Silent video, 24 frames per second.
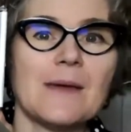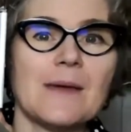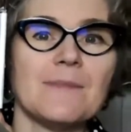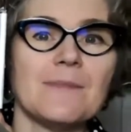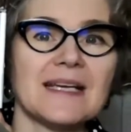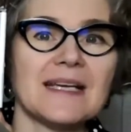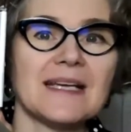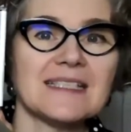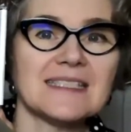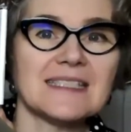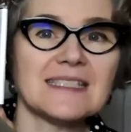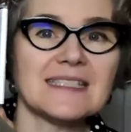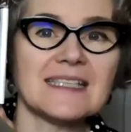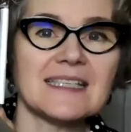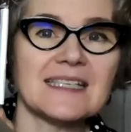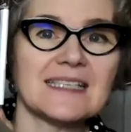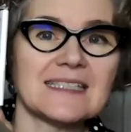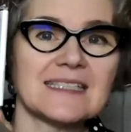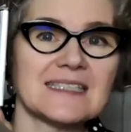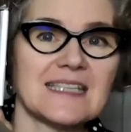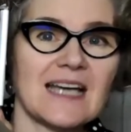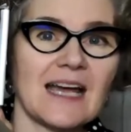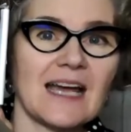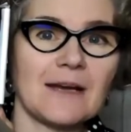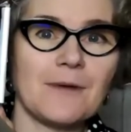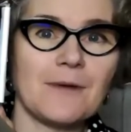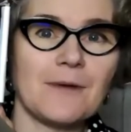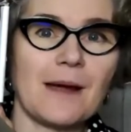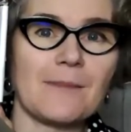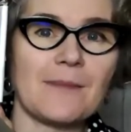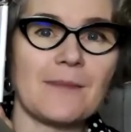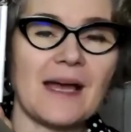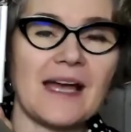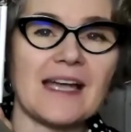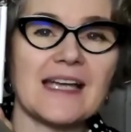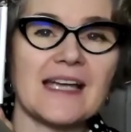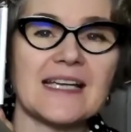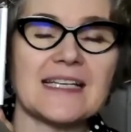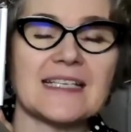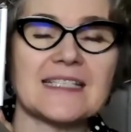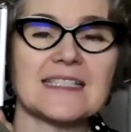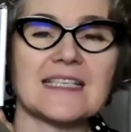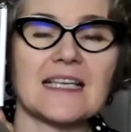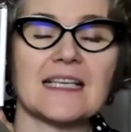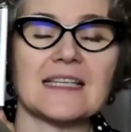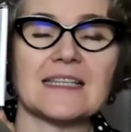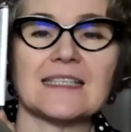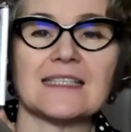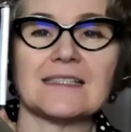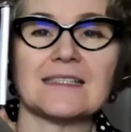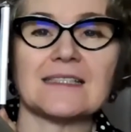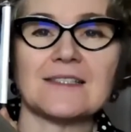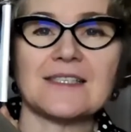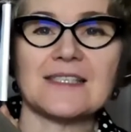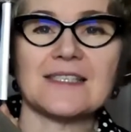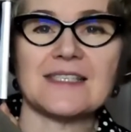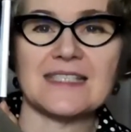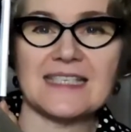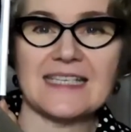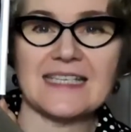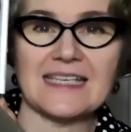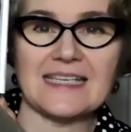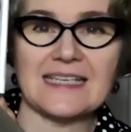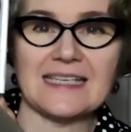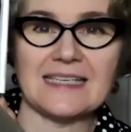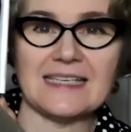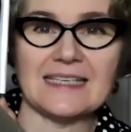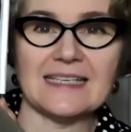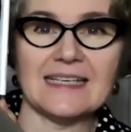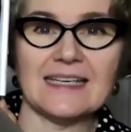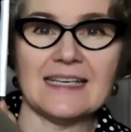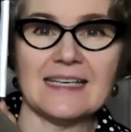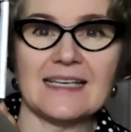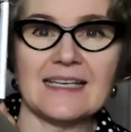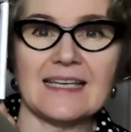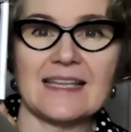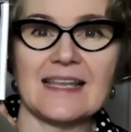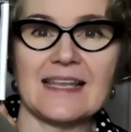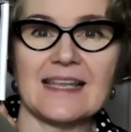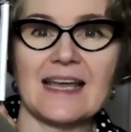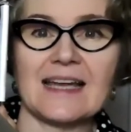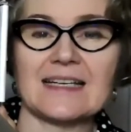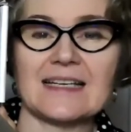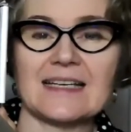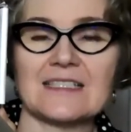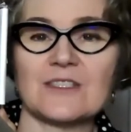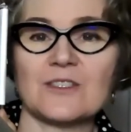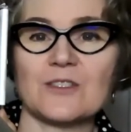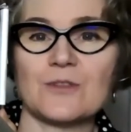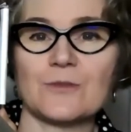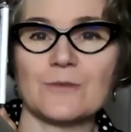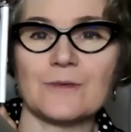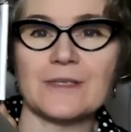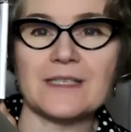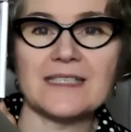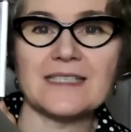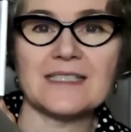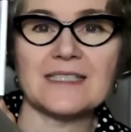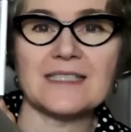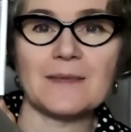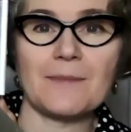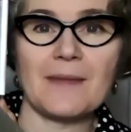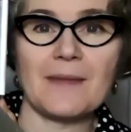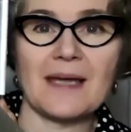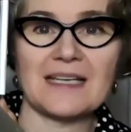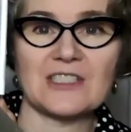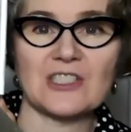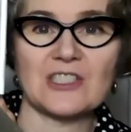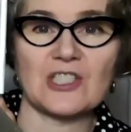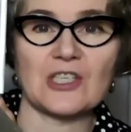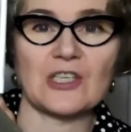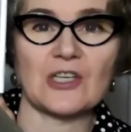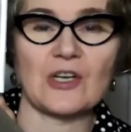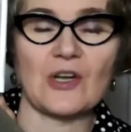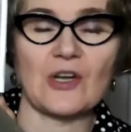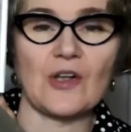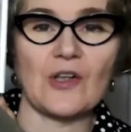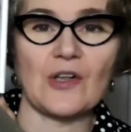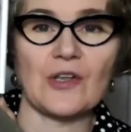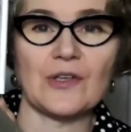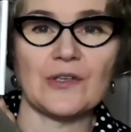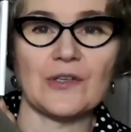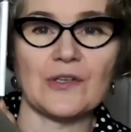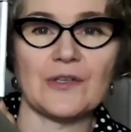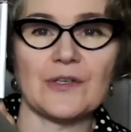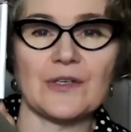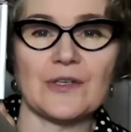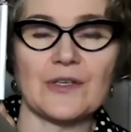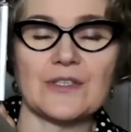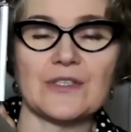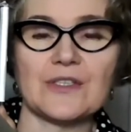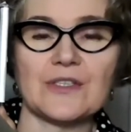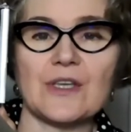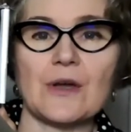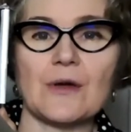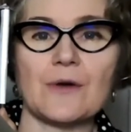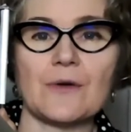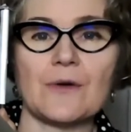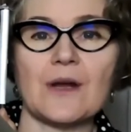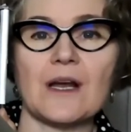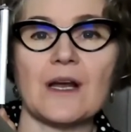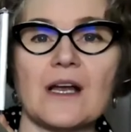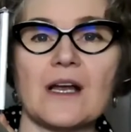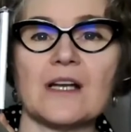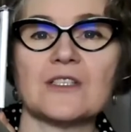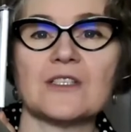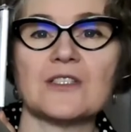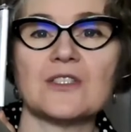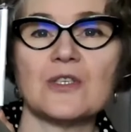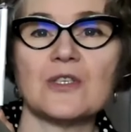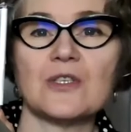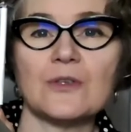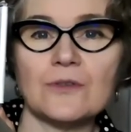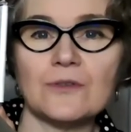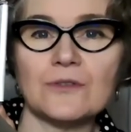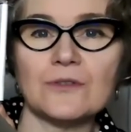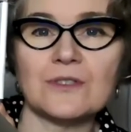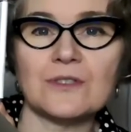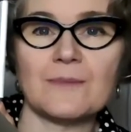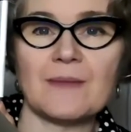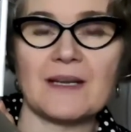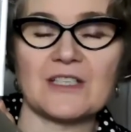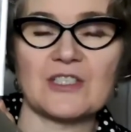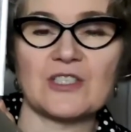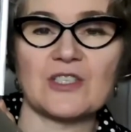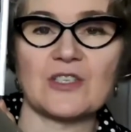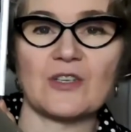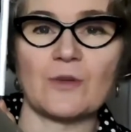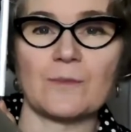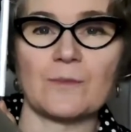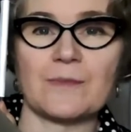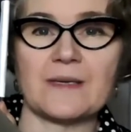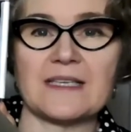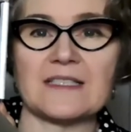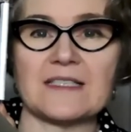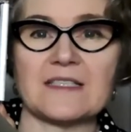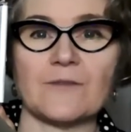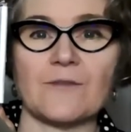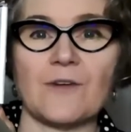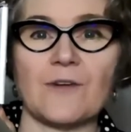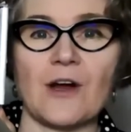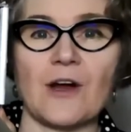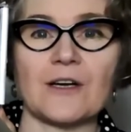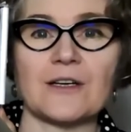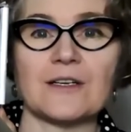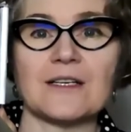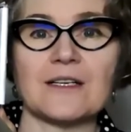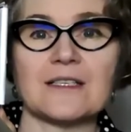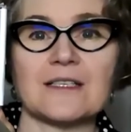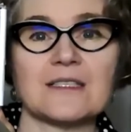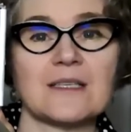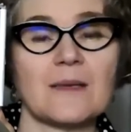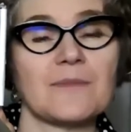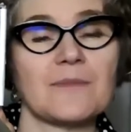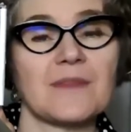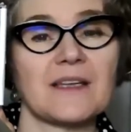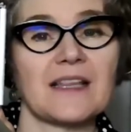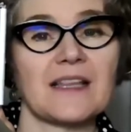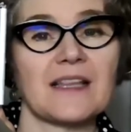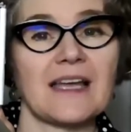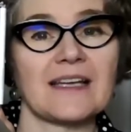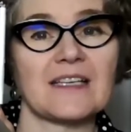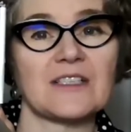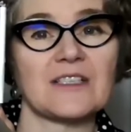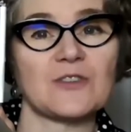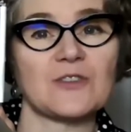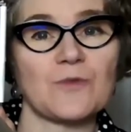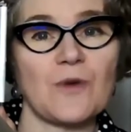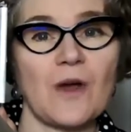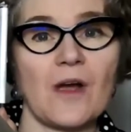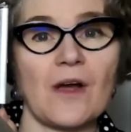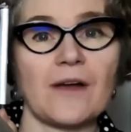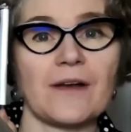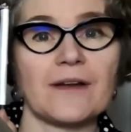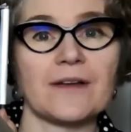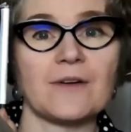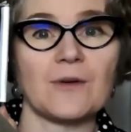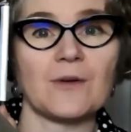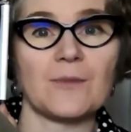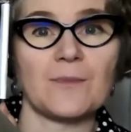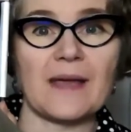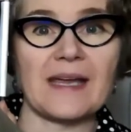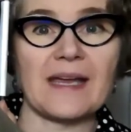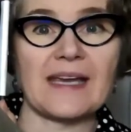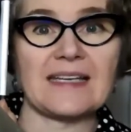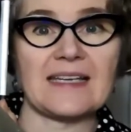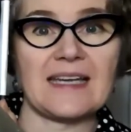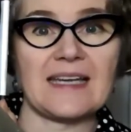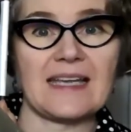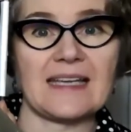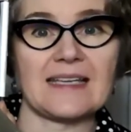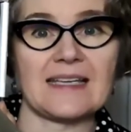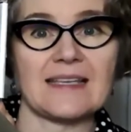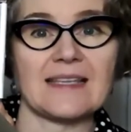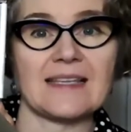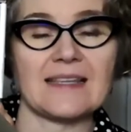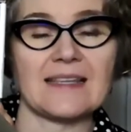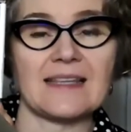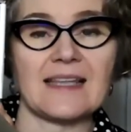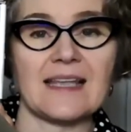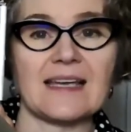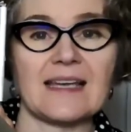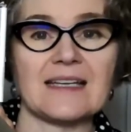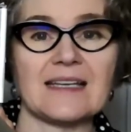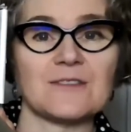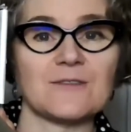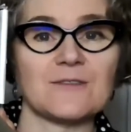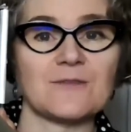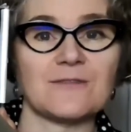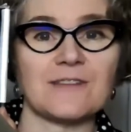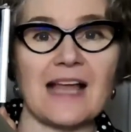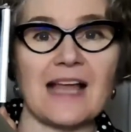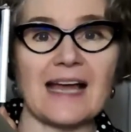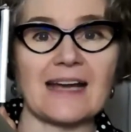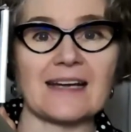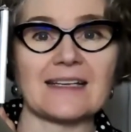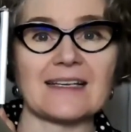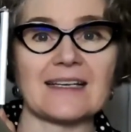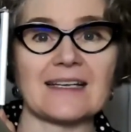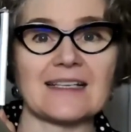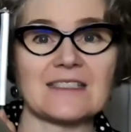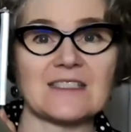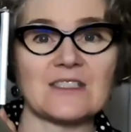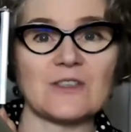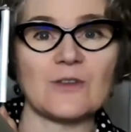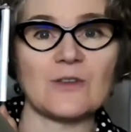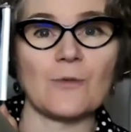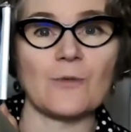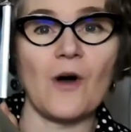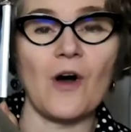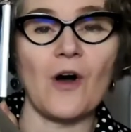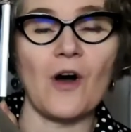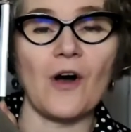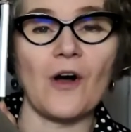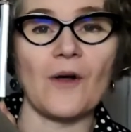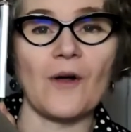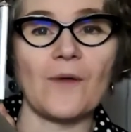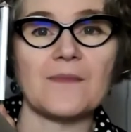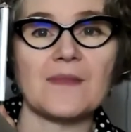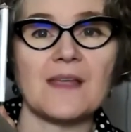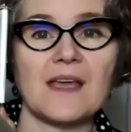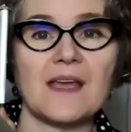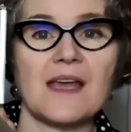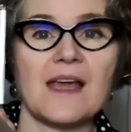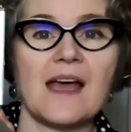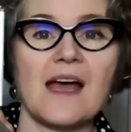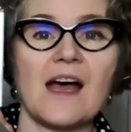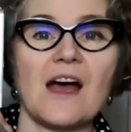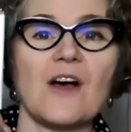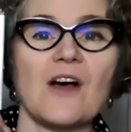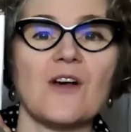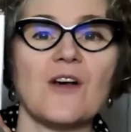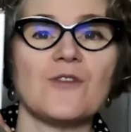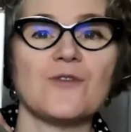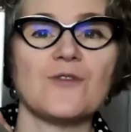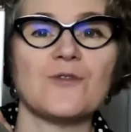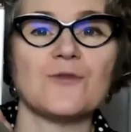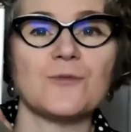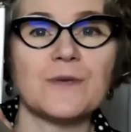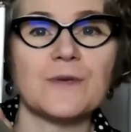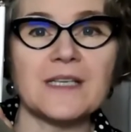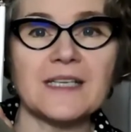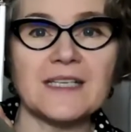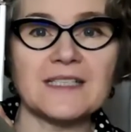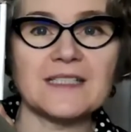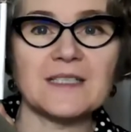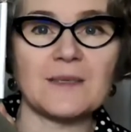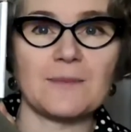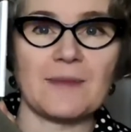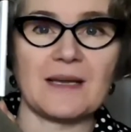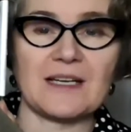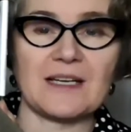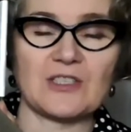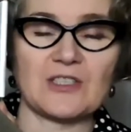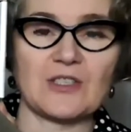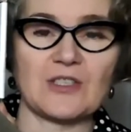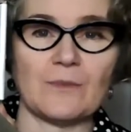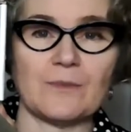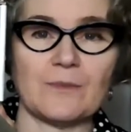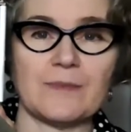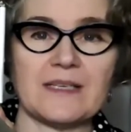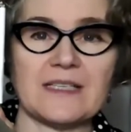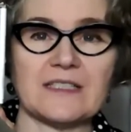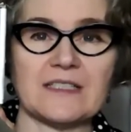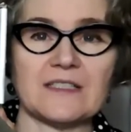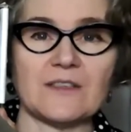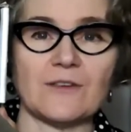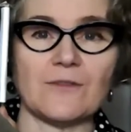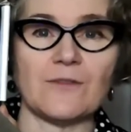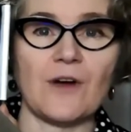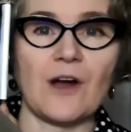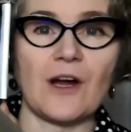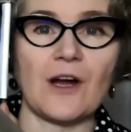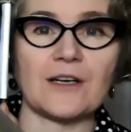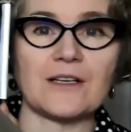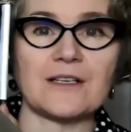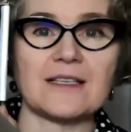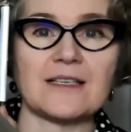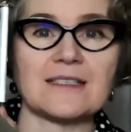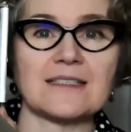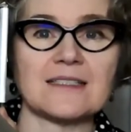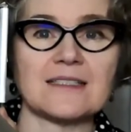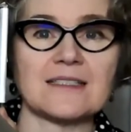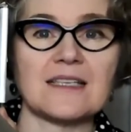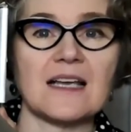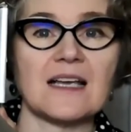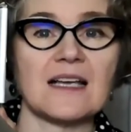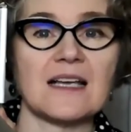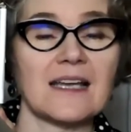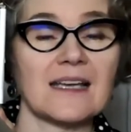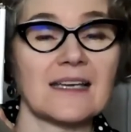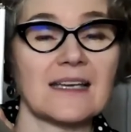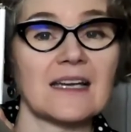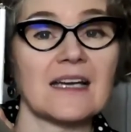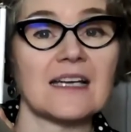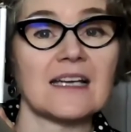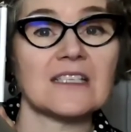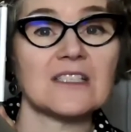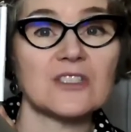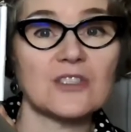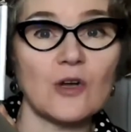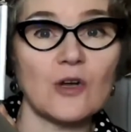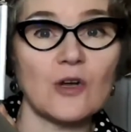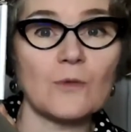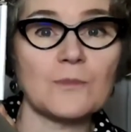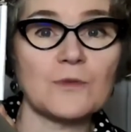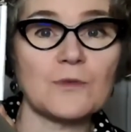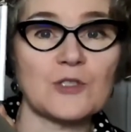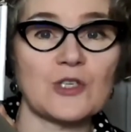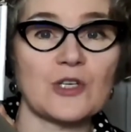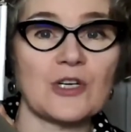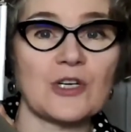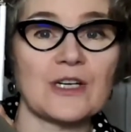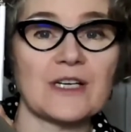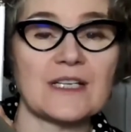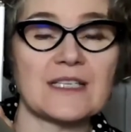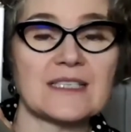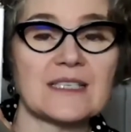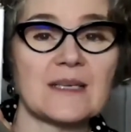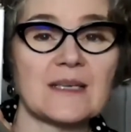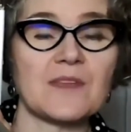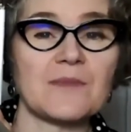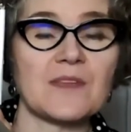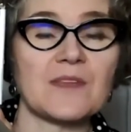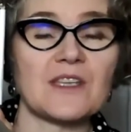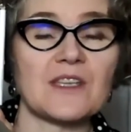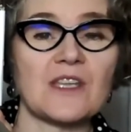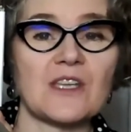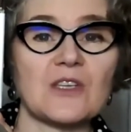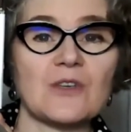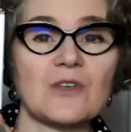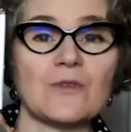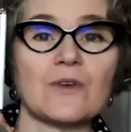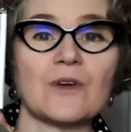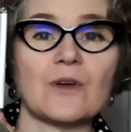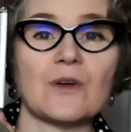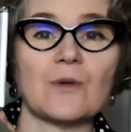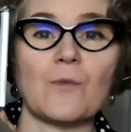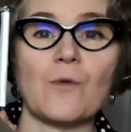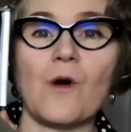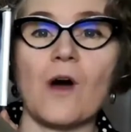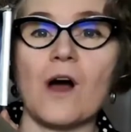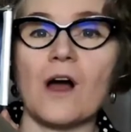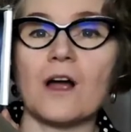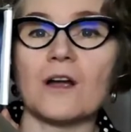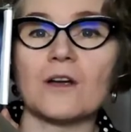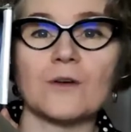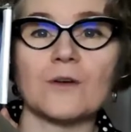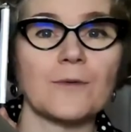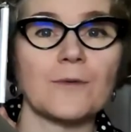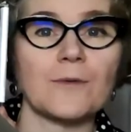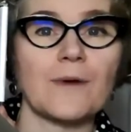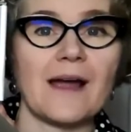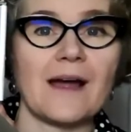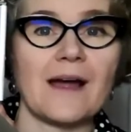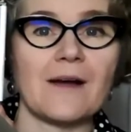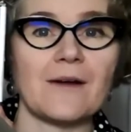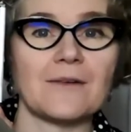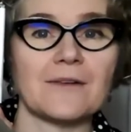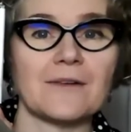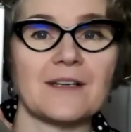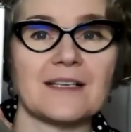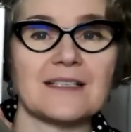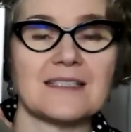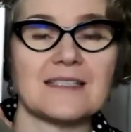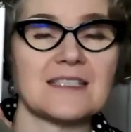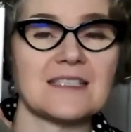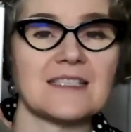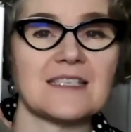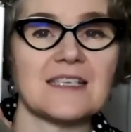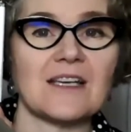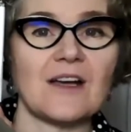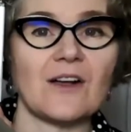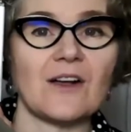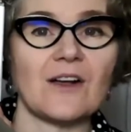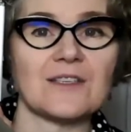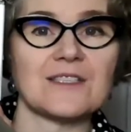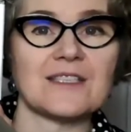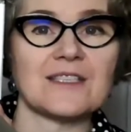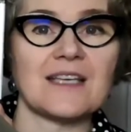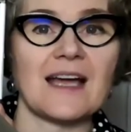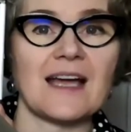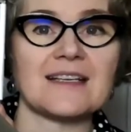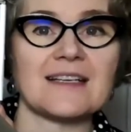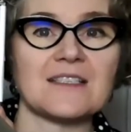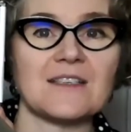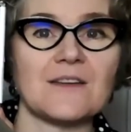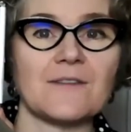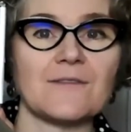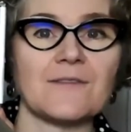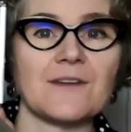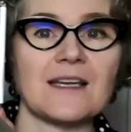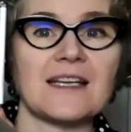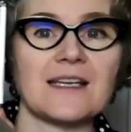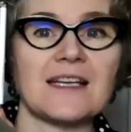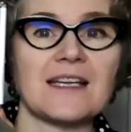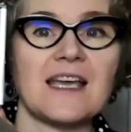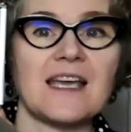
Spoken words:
Basically, a diorama is a little scene that is three-dimensional. So a two-dimensional piece of art is something like a drawing or painting that is flat against the wall. A three-dimensional piece of art is like a sculpture. It's something that you can walk around and see all sides of it.